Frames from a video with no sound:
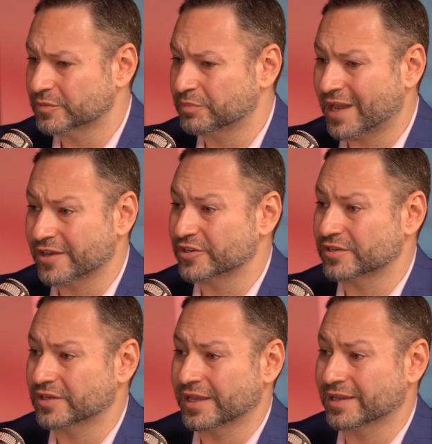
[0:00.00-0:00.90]

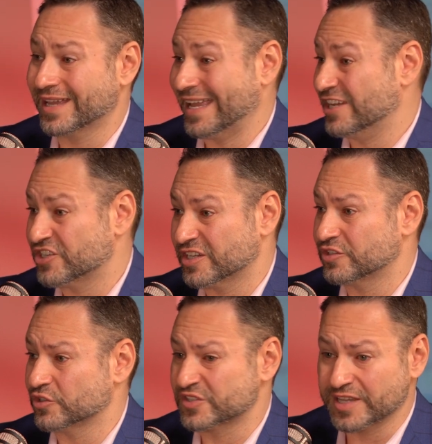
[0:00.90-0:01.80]
buyer
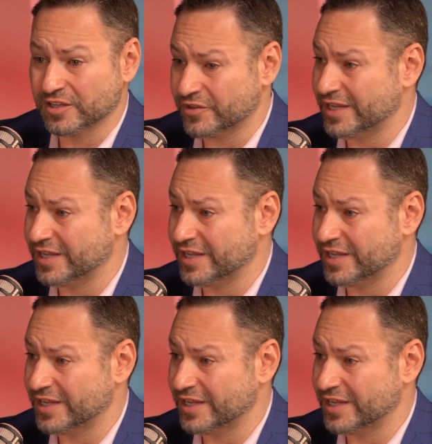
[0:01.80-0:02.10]
agent, your seller